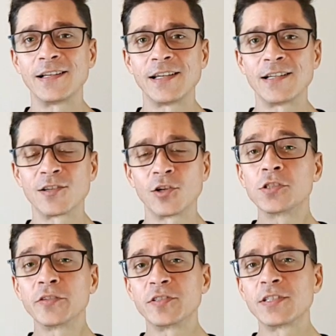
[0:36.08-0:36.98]
uh, there's a
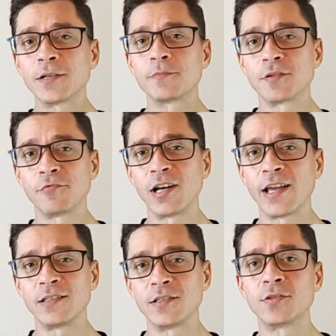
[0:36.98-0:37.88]
lot of terms
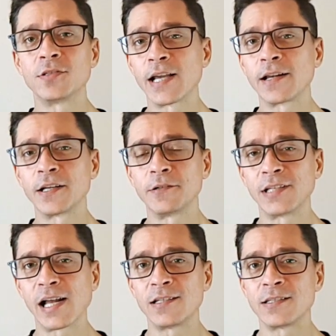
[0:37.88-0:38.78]
related to technical
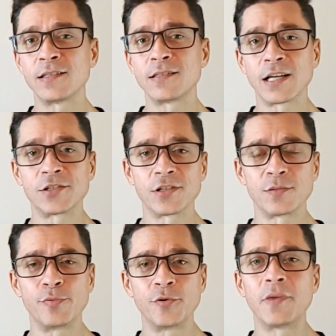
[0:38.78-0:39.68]
analysis, such as
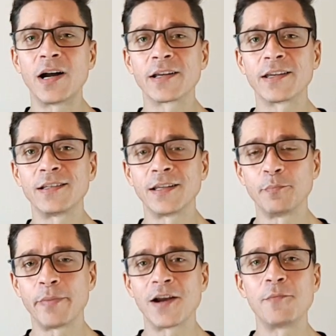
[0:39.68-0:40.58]
bull market
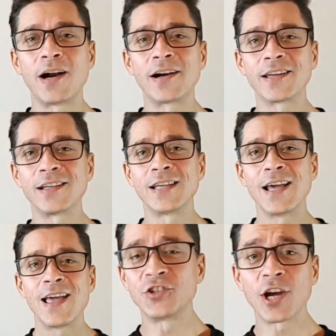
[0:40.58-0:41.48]
and bear market,
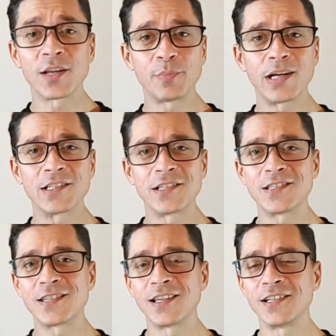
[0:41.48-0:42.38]
chart
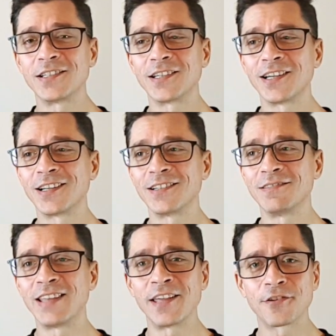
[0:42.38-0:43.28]
patterns and uh,
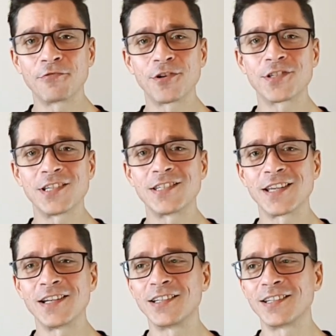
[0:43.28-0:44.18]
death crosses,
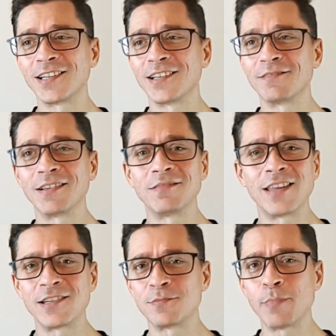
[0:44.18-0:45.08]
and uh,
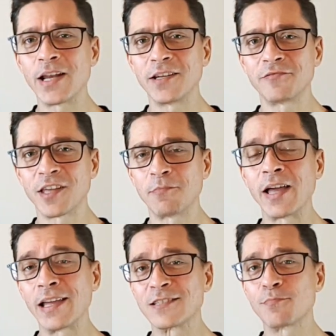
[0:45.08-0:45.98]
there's many of them.
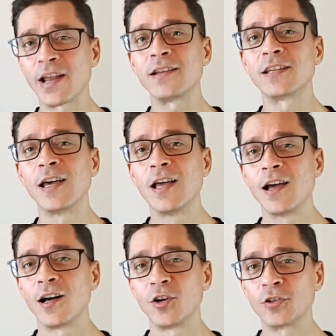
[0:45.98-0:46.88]
I explained
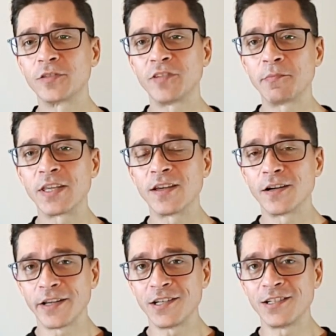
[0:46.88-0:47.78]
a lot of them
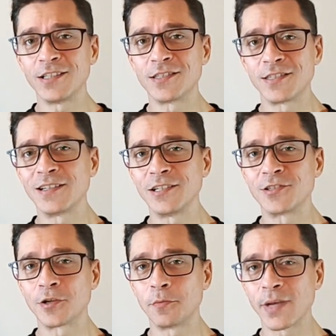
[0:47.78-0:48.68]
here in this
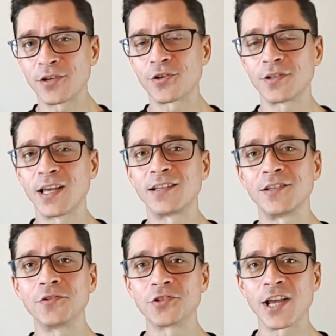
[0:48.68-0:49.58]
series, so make sure that
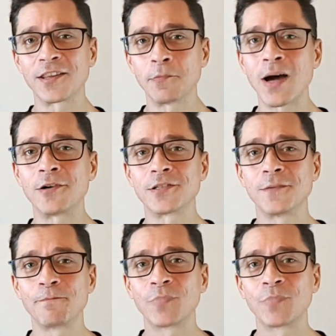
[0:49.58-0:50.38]
you check them out.